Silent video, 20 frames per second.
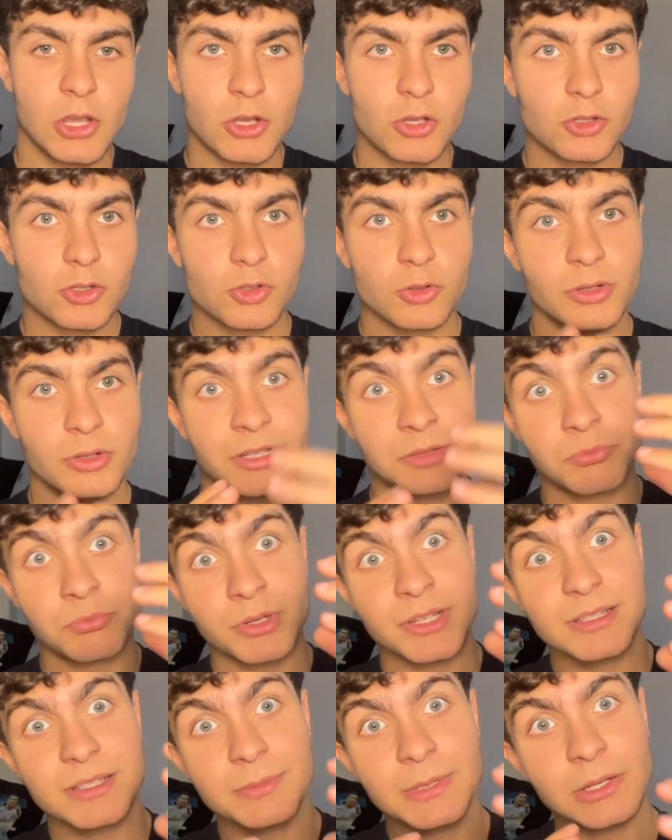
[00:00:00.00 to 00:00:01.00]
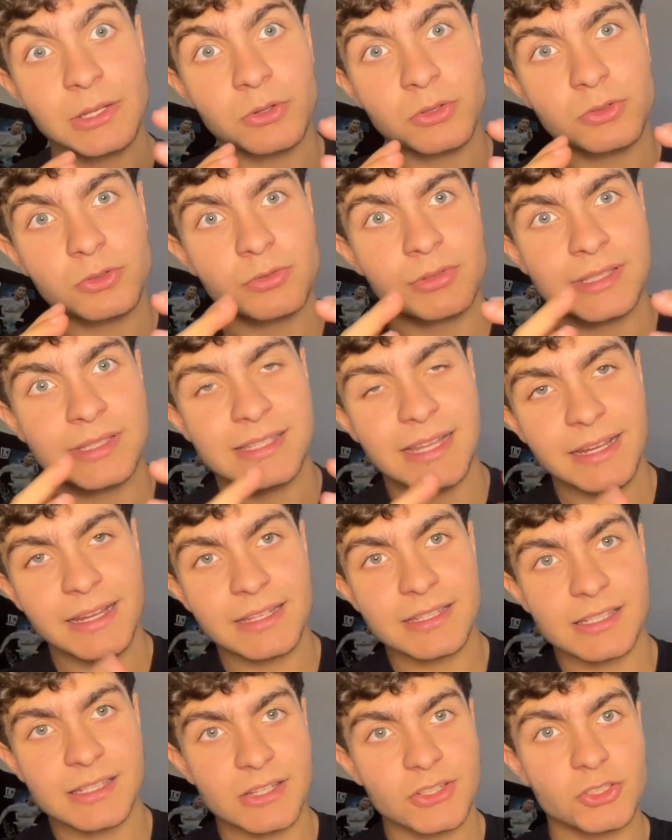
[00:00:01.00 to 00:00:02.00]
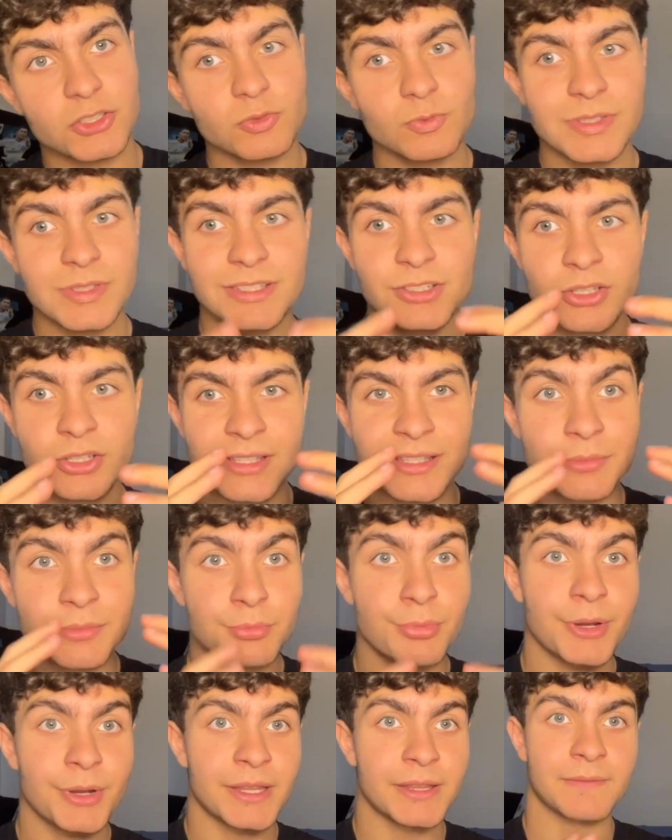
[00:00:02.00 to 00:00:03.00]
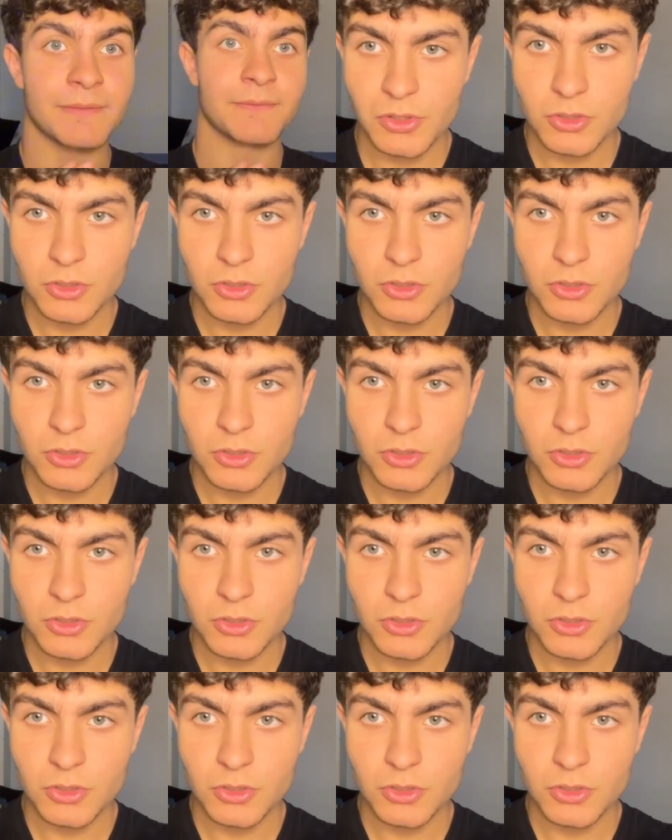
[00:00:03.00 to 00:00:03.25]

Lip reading: So it brings me on to the second section, which is the brain.